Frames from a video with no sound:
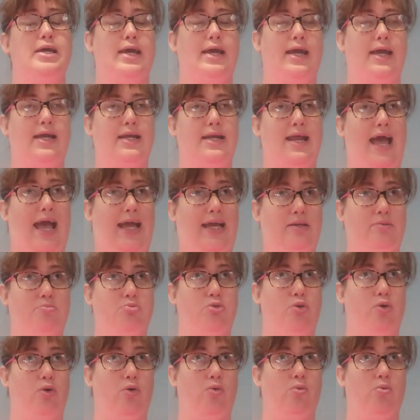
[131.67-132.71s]
in
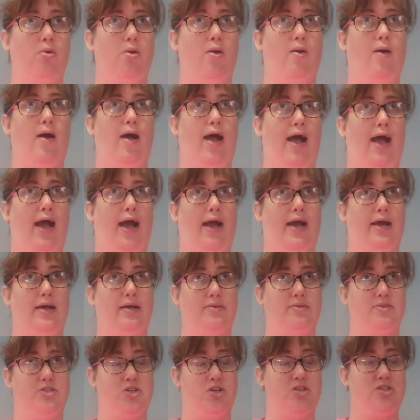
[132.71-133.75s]
April
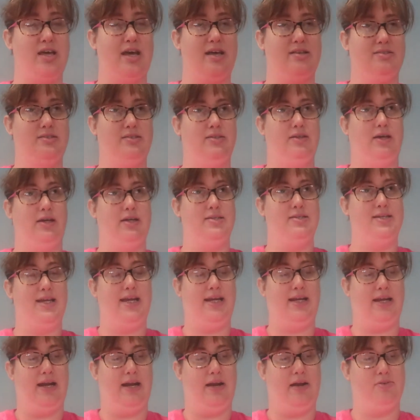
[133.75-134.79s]

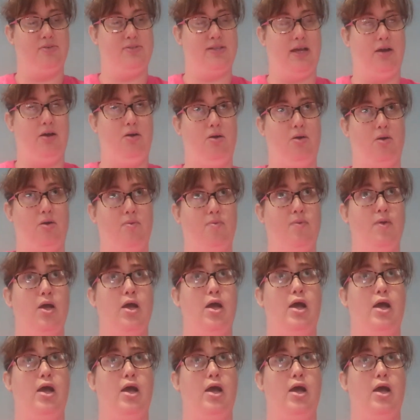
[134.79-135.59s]
2019, and I was like, oh,